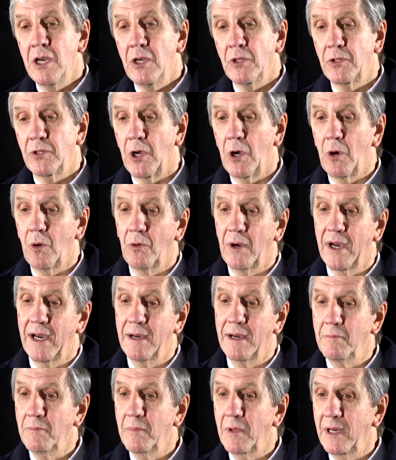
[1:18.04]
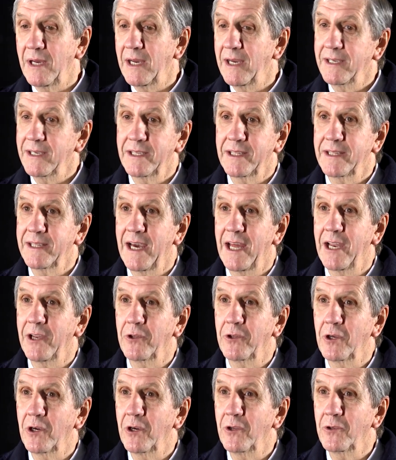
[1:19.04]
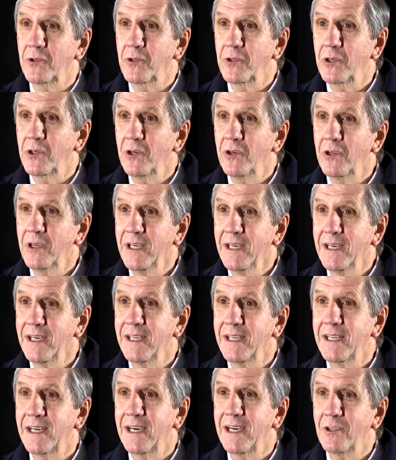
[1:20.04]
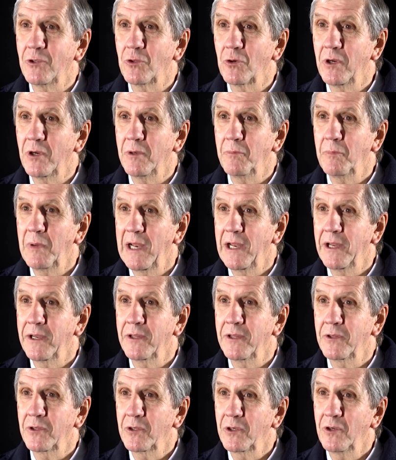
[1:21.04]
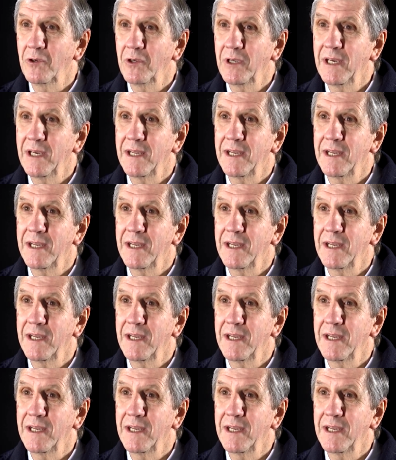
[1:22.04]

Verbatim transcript: So um, I decided to go into security and I joined Paladin Security